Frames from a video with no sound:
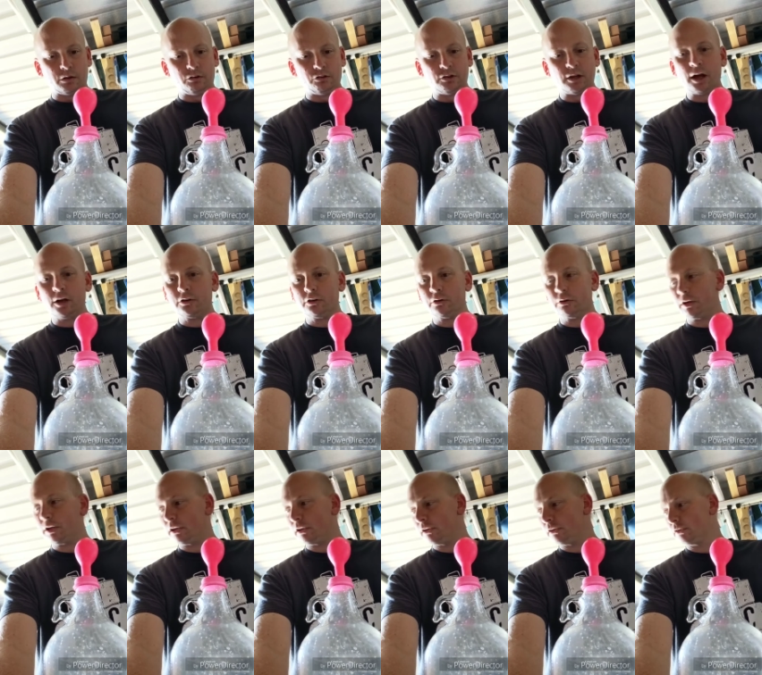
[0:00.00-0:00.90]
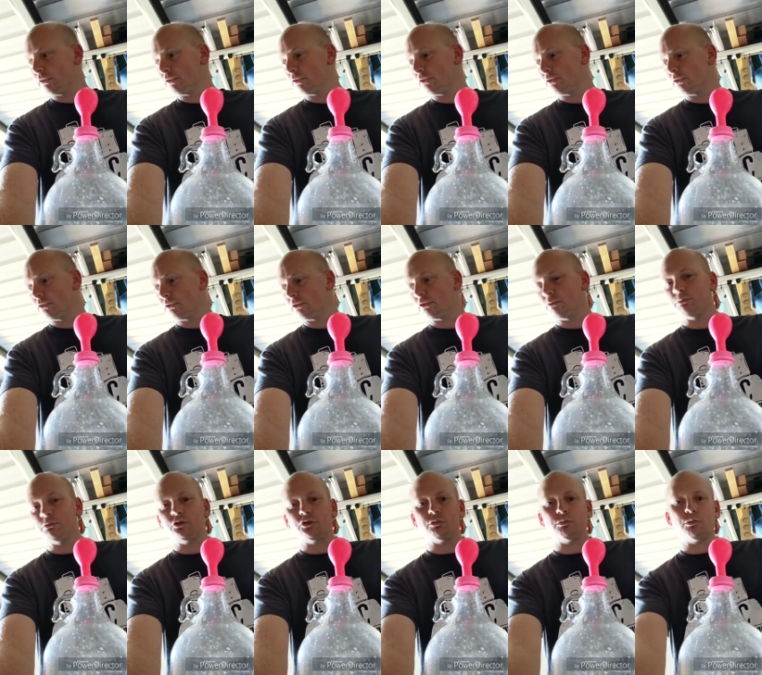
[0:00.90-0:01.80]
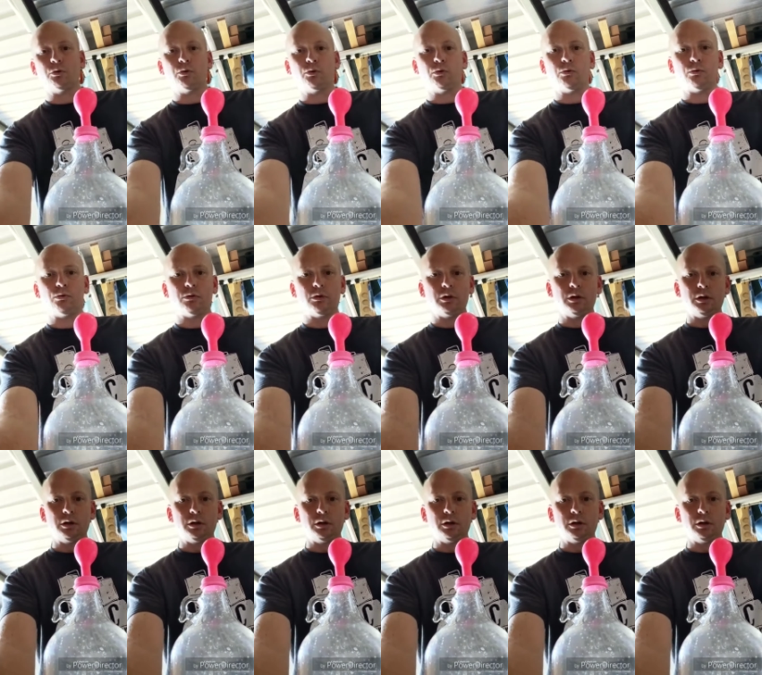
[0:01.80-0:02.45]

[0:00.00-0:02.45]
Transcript: I'll start doing some small